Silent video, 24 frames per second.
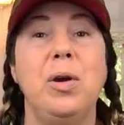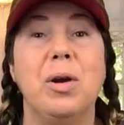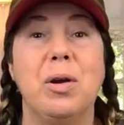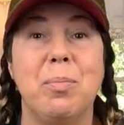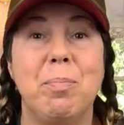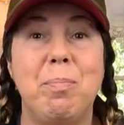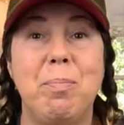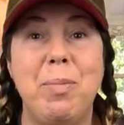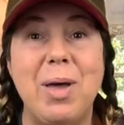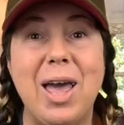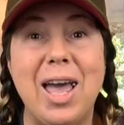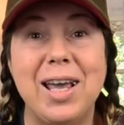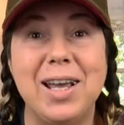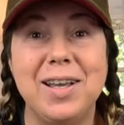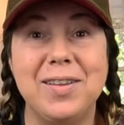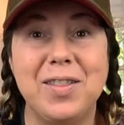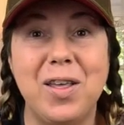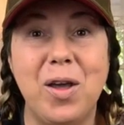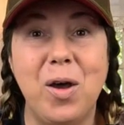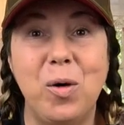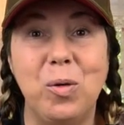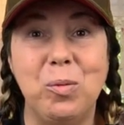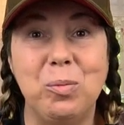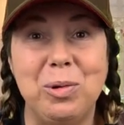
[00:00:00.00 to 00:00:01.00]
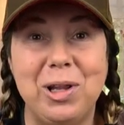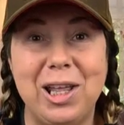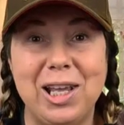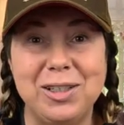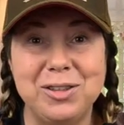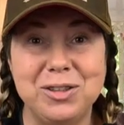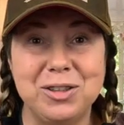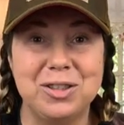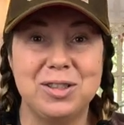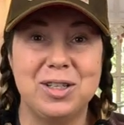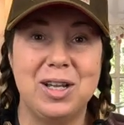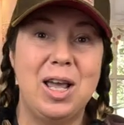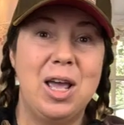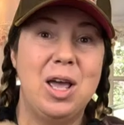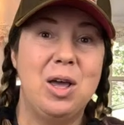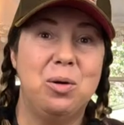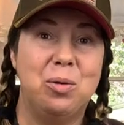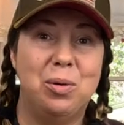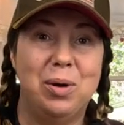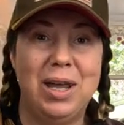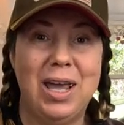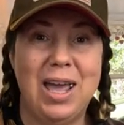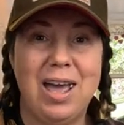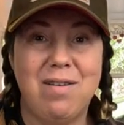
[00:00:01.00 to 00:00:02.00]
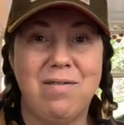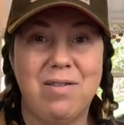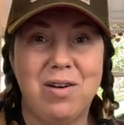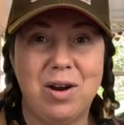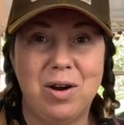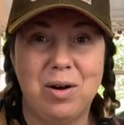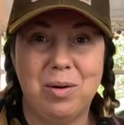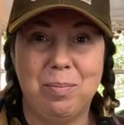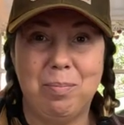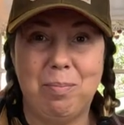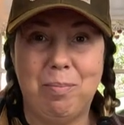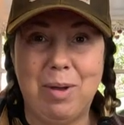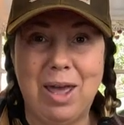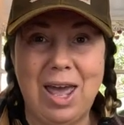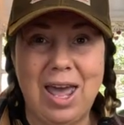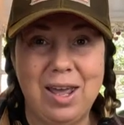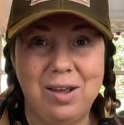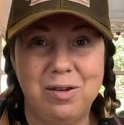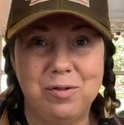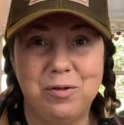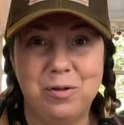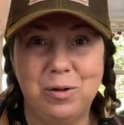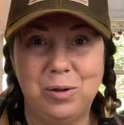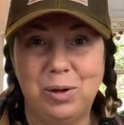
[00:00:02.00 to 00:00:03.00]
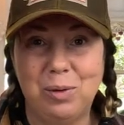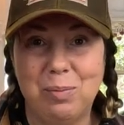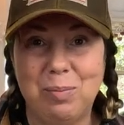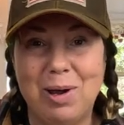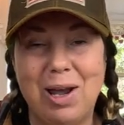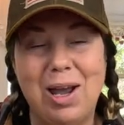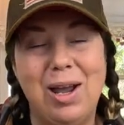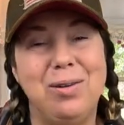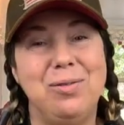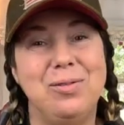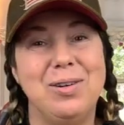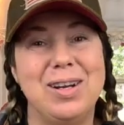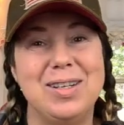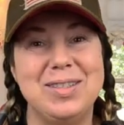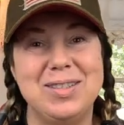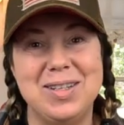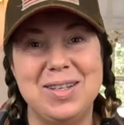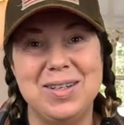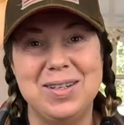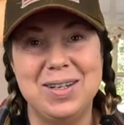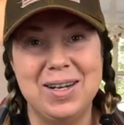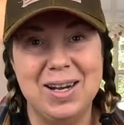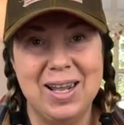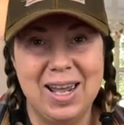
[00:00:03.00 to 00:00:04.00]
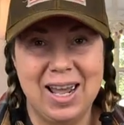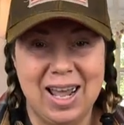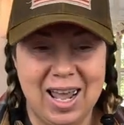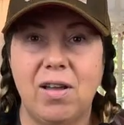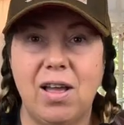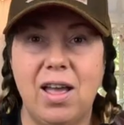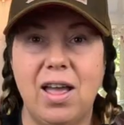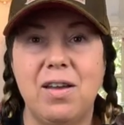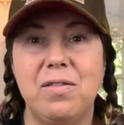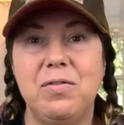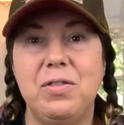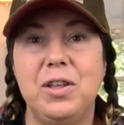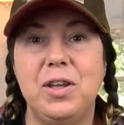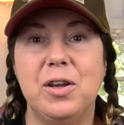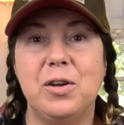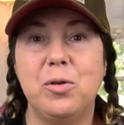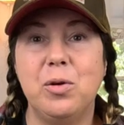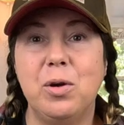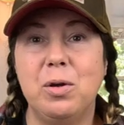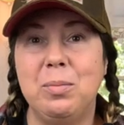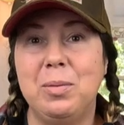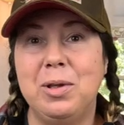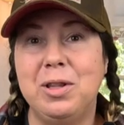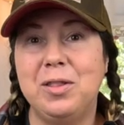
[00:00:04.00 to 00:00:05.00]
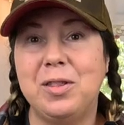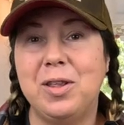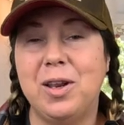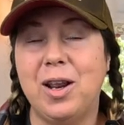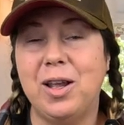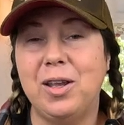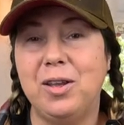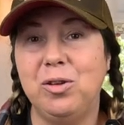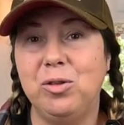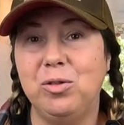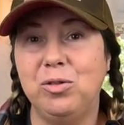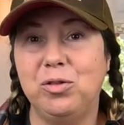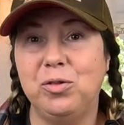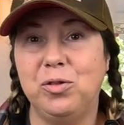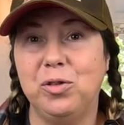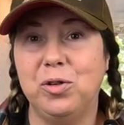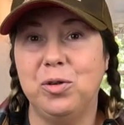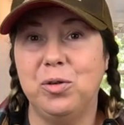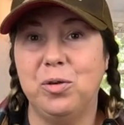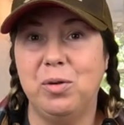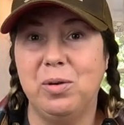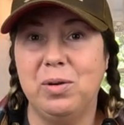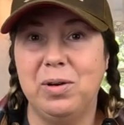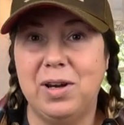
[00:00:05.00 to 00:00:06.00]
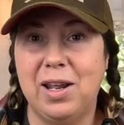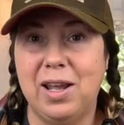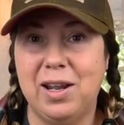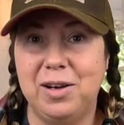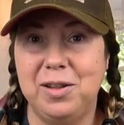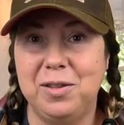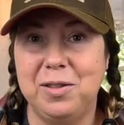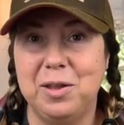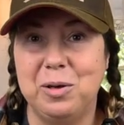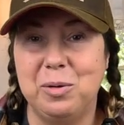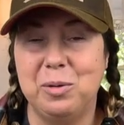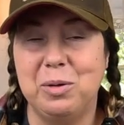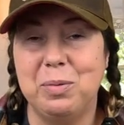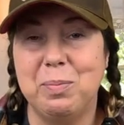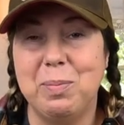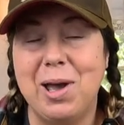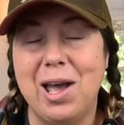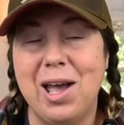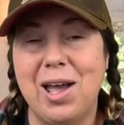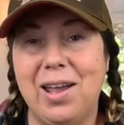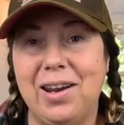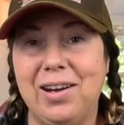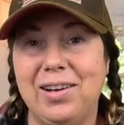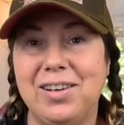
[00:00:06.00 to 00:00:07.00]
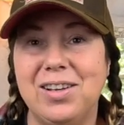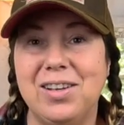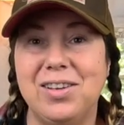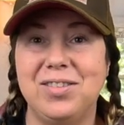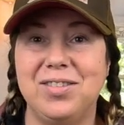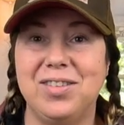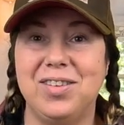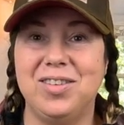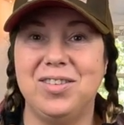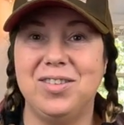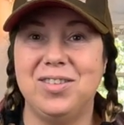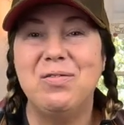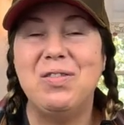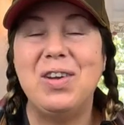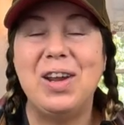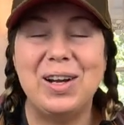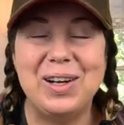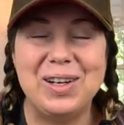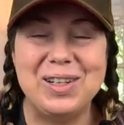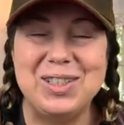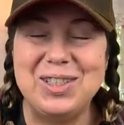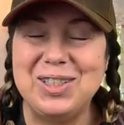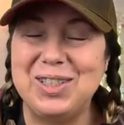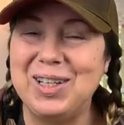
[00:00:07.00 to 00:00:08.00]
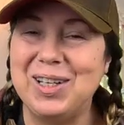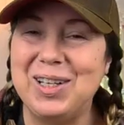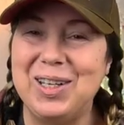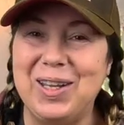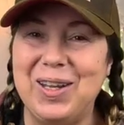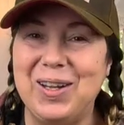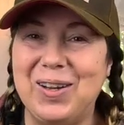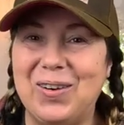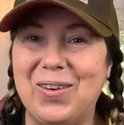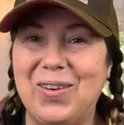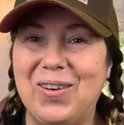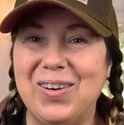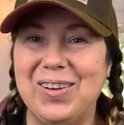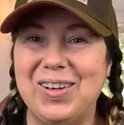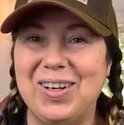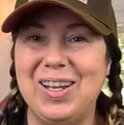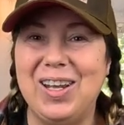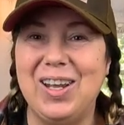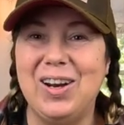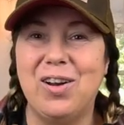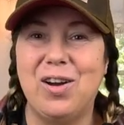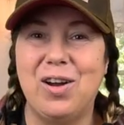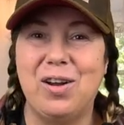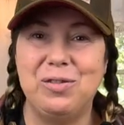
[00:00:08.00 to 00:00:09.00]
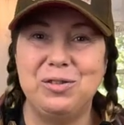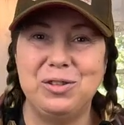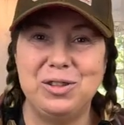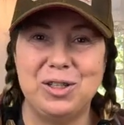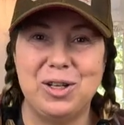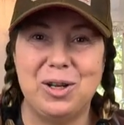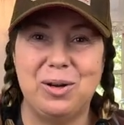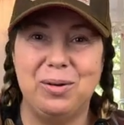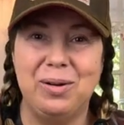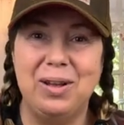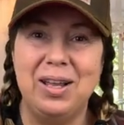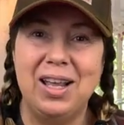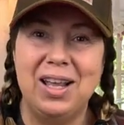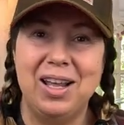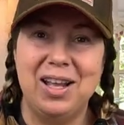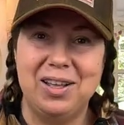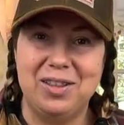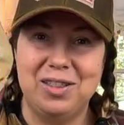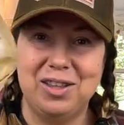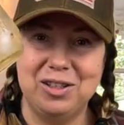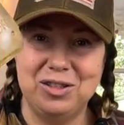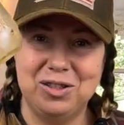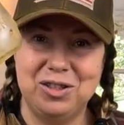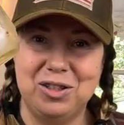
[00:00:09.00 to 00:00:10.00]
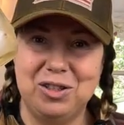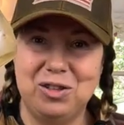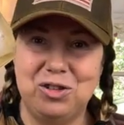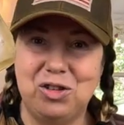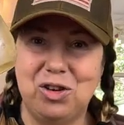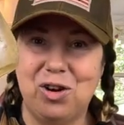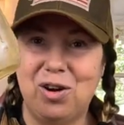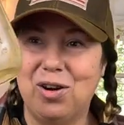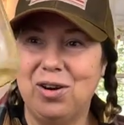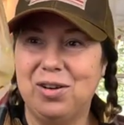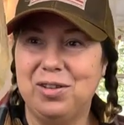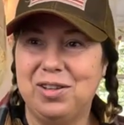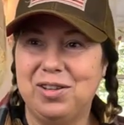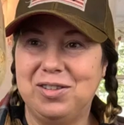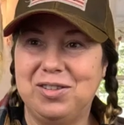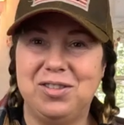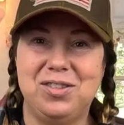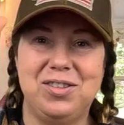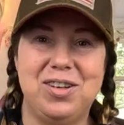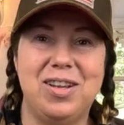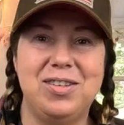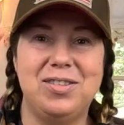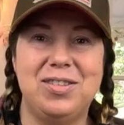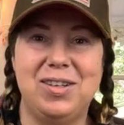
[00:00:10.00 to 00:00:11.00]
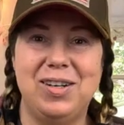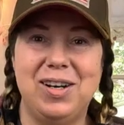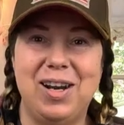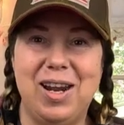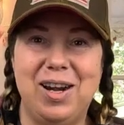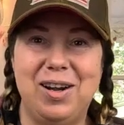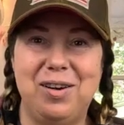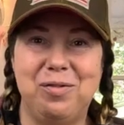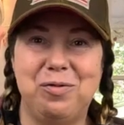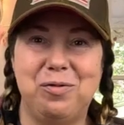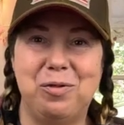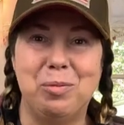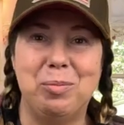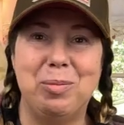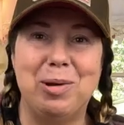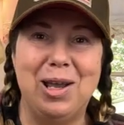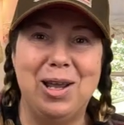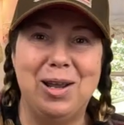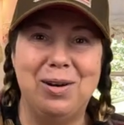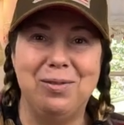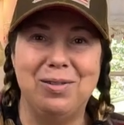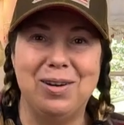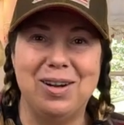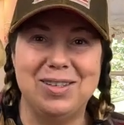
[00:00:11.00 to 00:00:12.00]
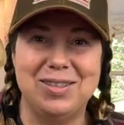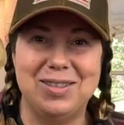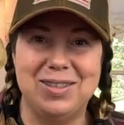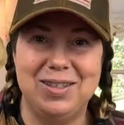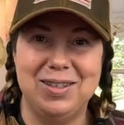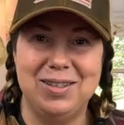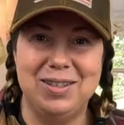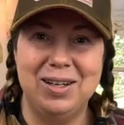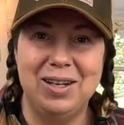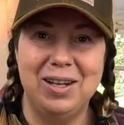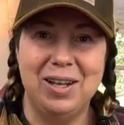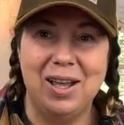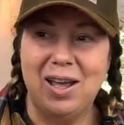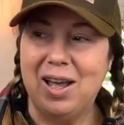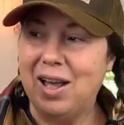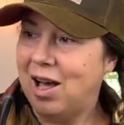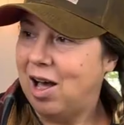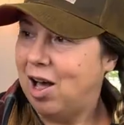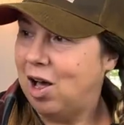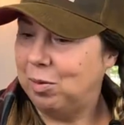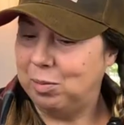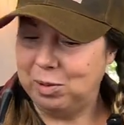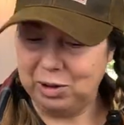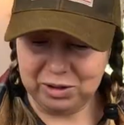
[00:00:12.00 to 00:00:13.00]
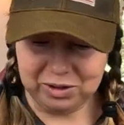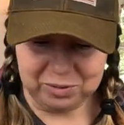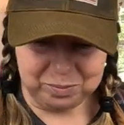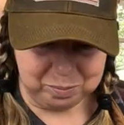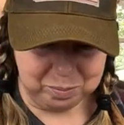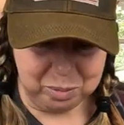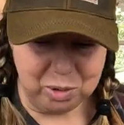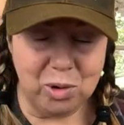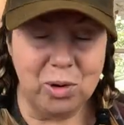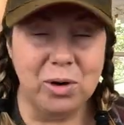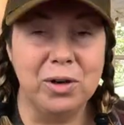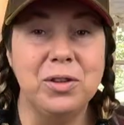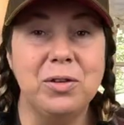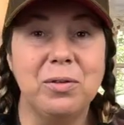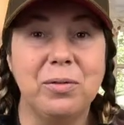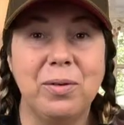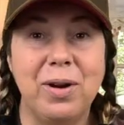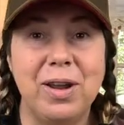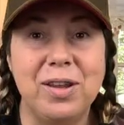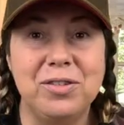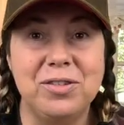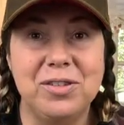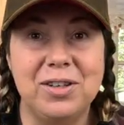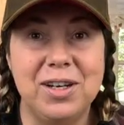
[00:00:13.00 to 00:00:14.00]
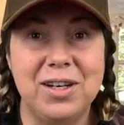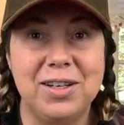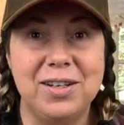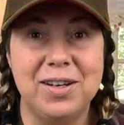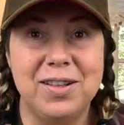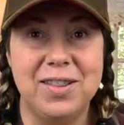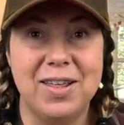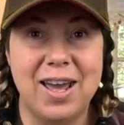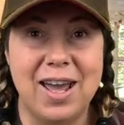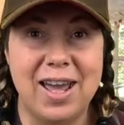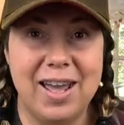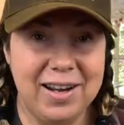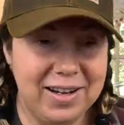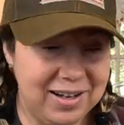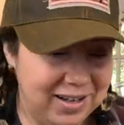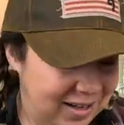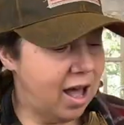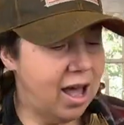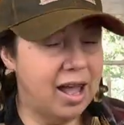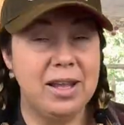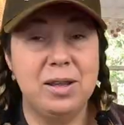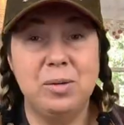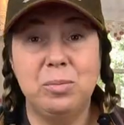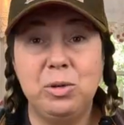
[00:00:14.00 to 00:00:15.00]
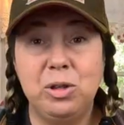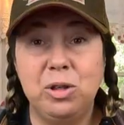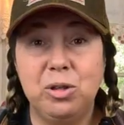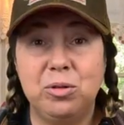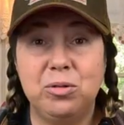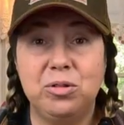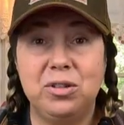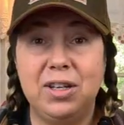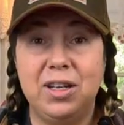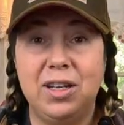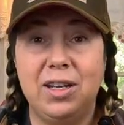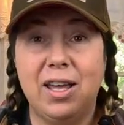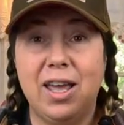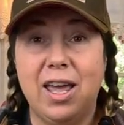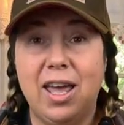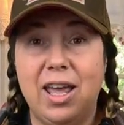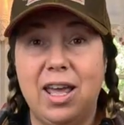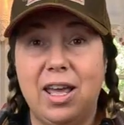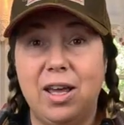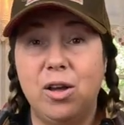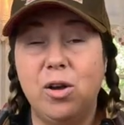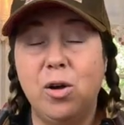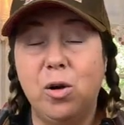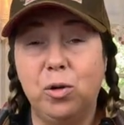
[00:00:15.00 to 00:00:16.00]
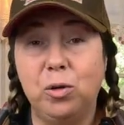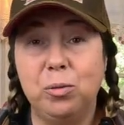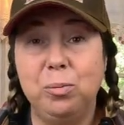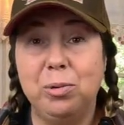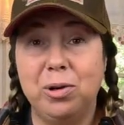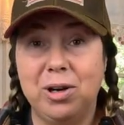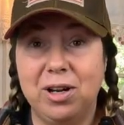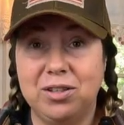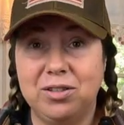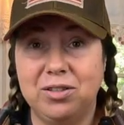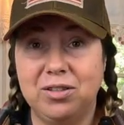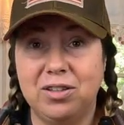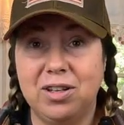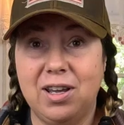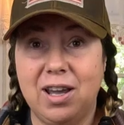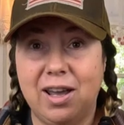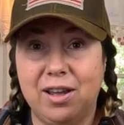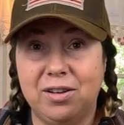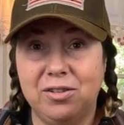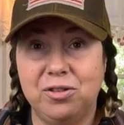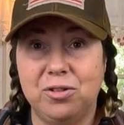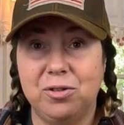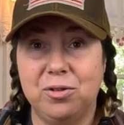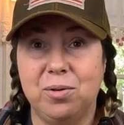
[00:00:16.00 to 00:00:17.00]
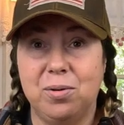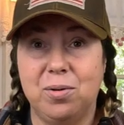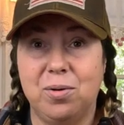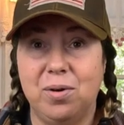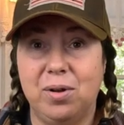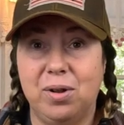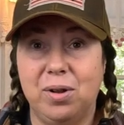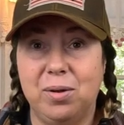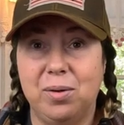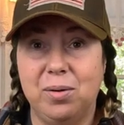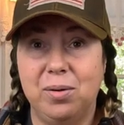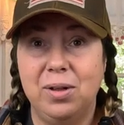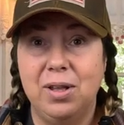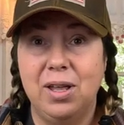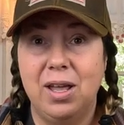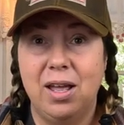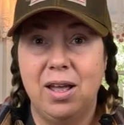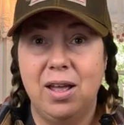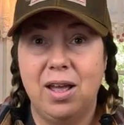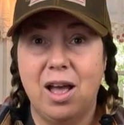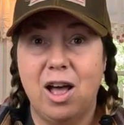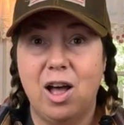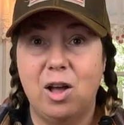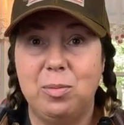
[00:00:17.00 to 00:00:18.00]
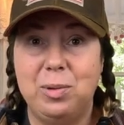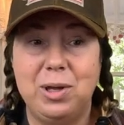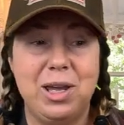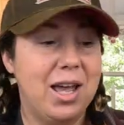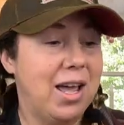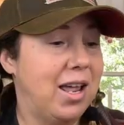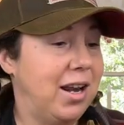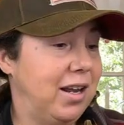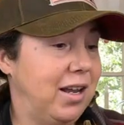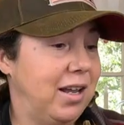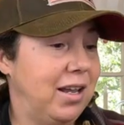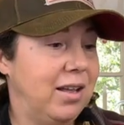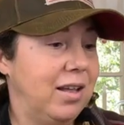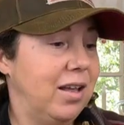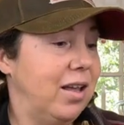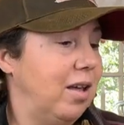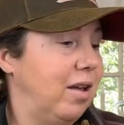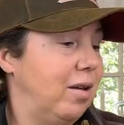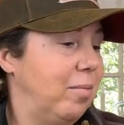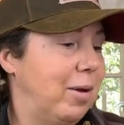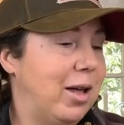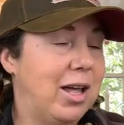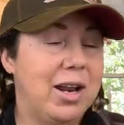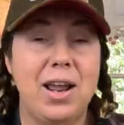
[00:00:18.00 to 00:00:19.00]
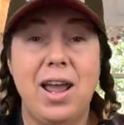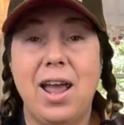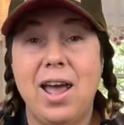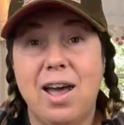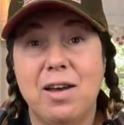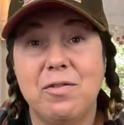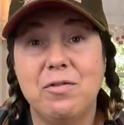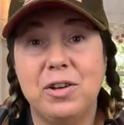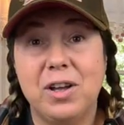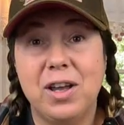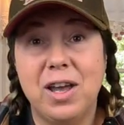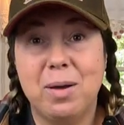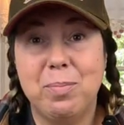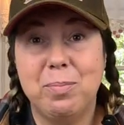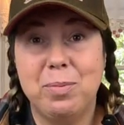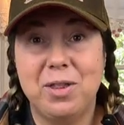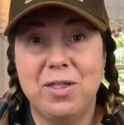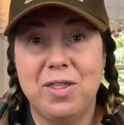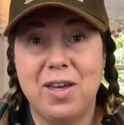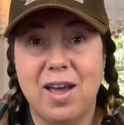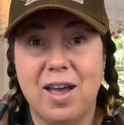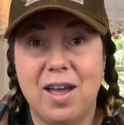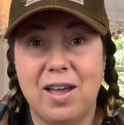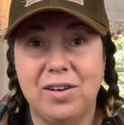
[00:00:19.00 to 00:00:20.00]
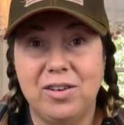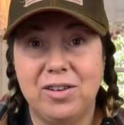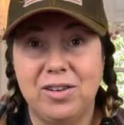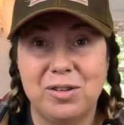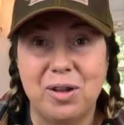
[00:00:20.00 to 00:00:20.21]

We are back at the home place. We have our bag full of pine resin. I have the equipment that I use for doing anything with pine because it's very sticky and hard to get off. So this is the jar that's designated for pine resin. I'll be pouring the resin into that. I am using a cold pressed castor oil. I'll be adding about a half a cup of that.